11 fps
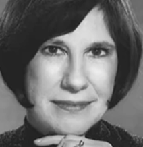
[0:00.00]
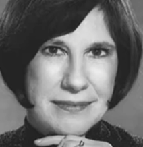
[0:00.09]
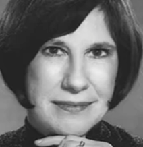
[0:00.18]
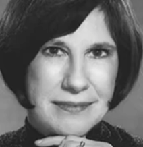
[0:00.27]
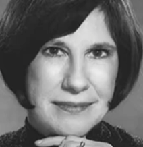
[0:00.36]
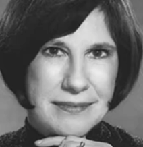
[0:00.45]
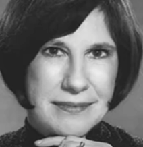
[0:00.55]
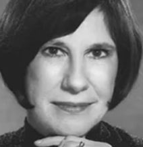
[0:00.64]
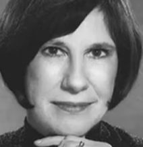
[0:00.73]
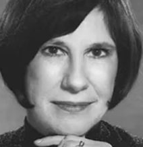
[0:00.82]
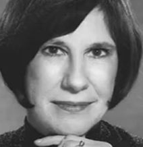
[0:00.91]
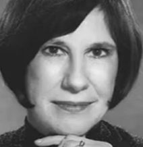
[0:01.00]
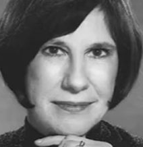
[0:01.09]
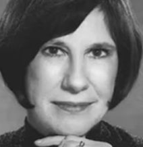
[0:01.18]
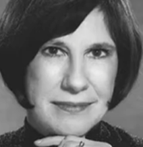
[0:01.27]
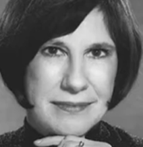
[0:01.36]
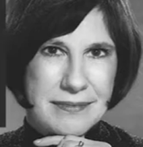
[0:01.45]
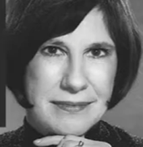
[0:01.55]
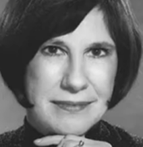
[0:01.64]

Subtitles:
(silence)